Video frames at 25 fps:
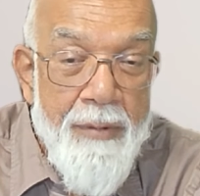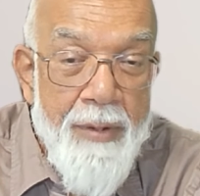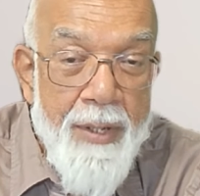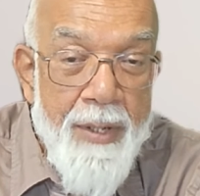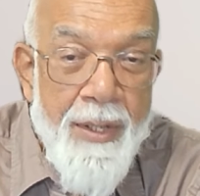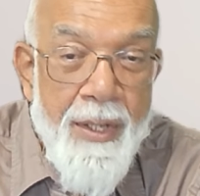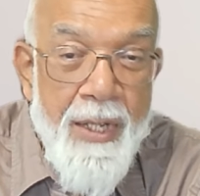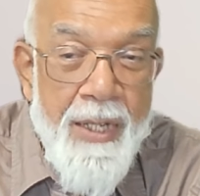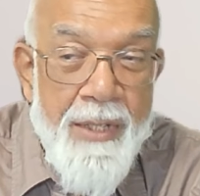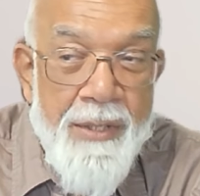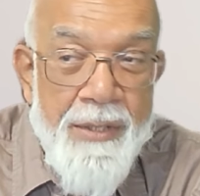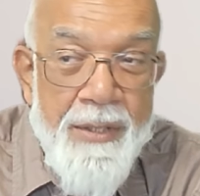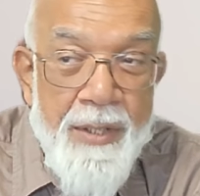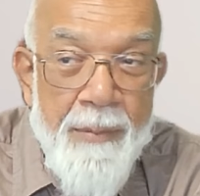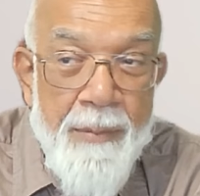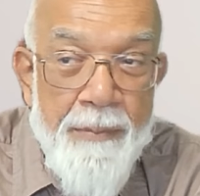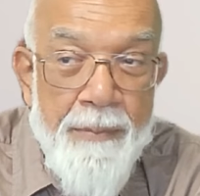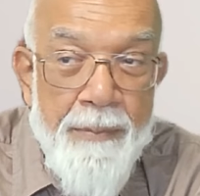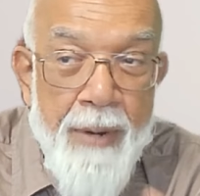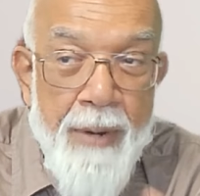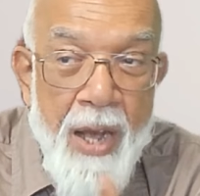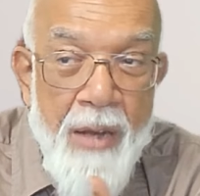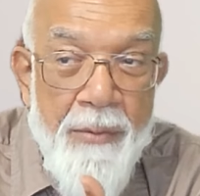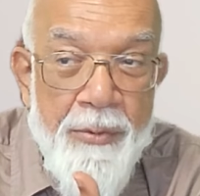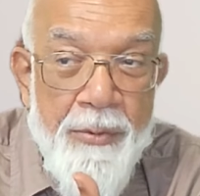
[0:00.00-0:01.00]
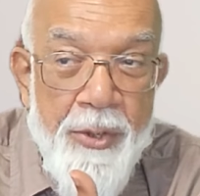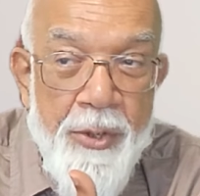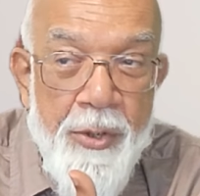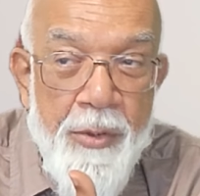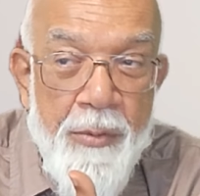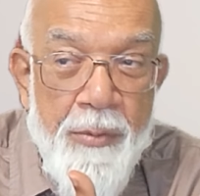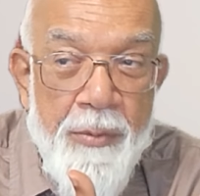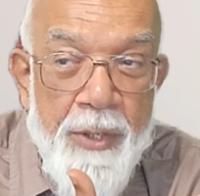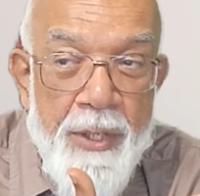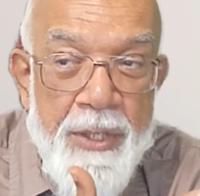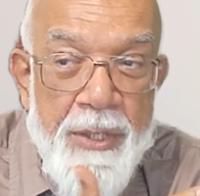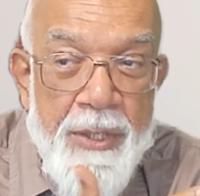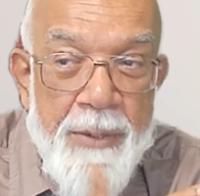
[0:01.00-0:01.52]
It has the power
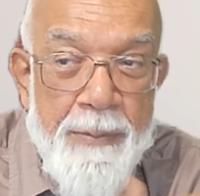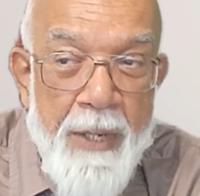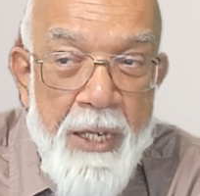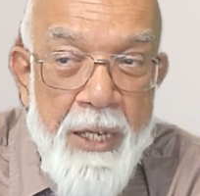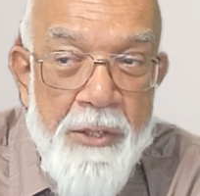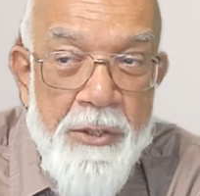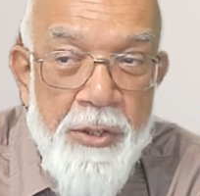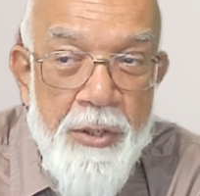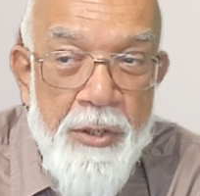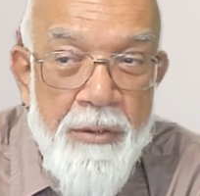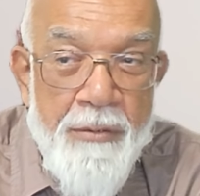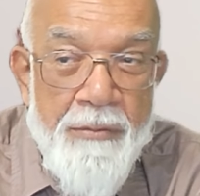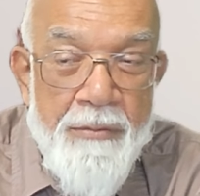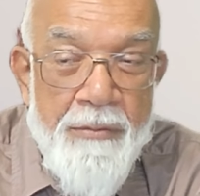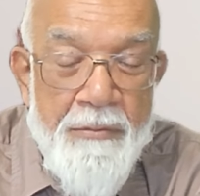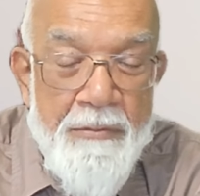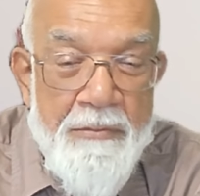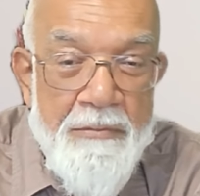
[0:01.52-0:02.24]
of dispassion.